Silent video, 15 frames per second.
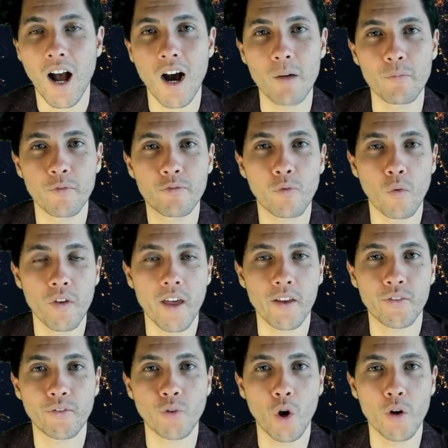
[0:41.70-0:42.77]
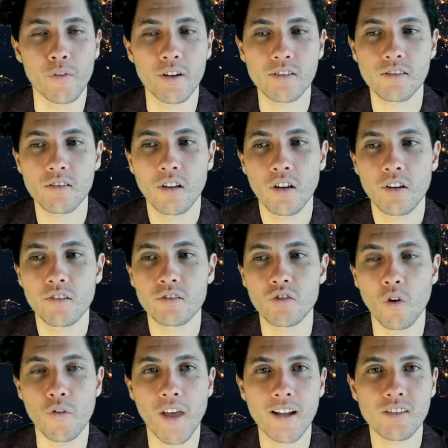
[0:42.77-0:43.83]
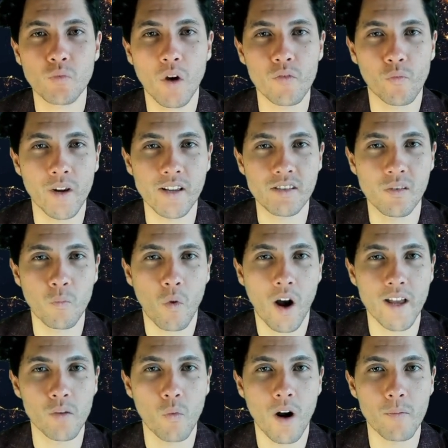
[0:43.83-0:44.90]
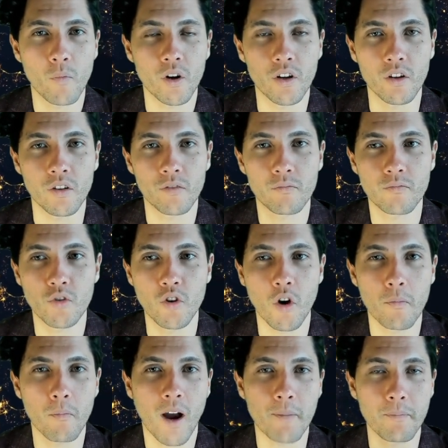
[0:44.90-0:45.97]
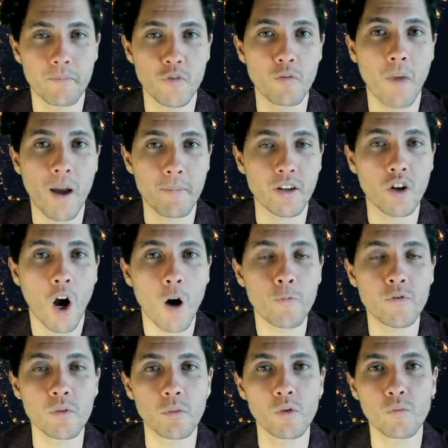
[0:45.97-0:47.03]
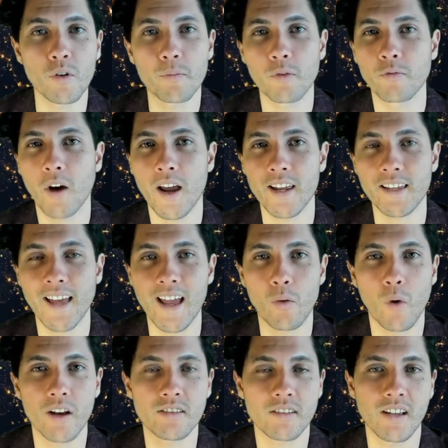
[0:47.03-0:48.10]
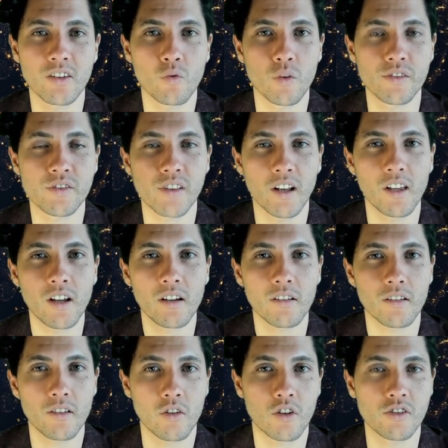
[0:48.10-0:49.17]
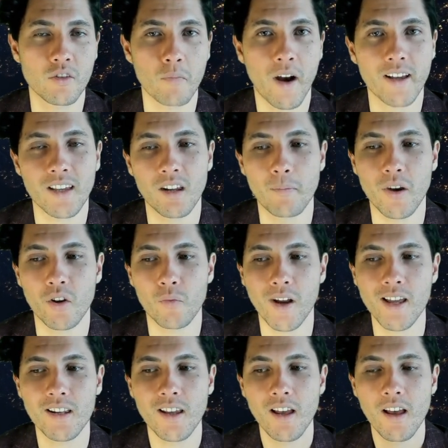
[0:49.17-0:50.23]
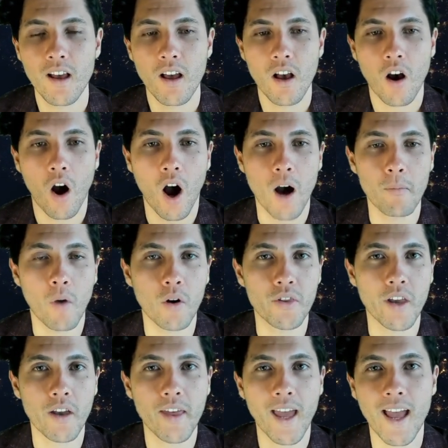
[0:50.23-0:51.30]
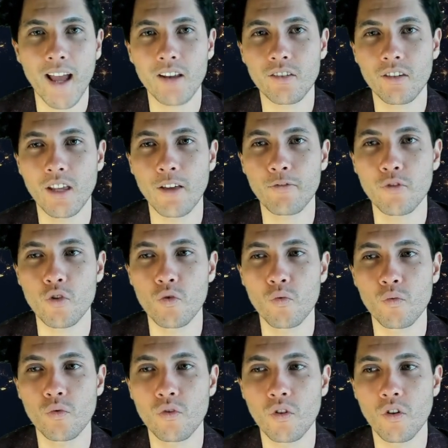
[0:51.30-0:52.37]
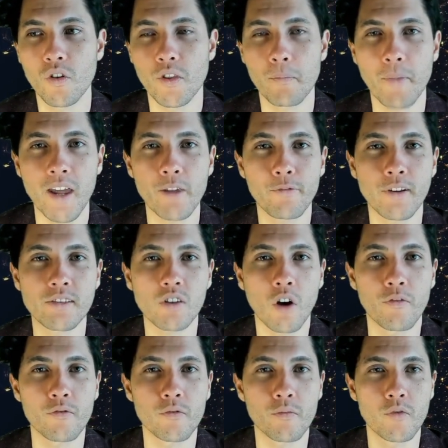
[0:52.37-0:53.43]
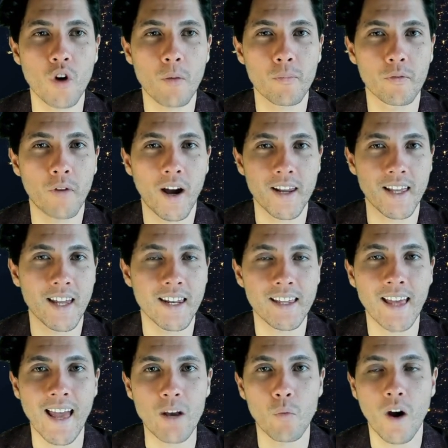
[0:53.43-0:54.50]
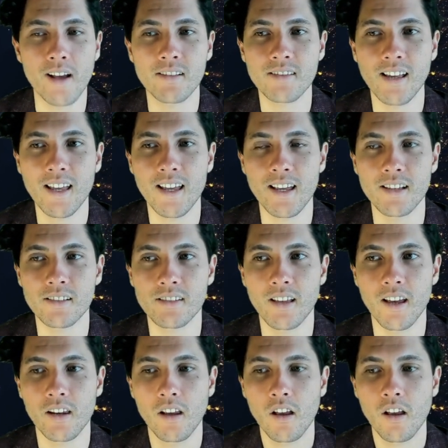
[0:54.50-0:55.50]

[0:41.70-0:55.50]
for their service. So that's one reason why you might want to, you might be comfortable with providing KYC to a seller because you might get a better rate. On the other hand, the benefits of not providing any KYC is that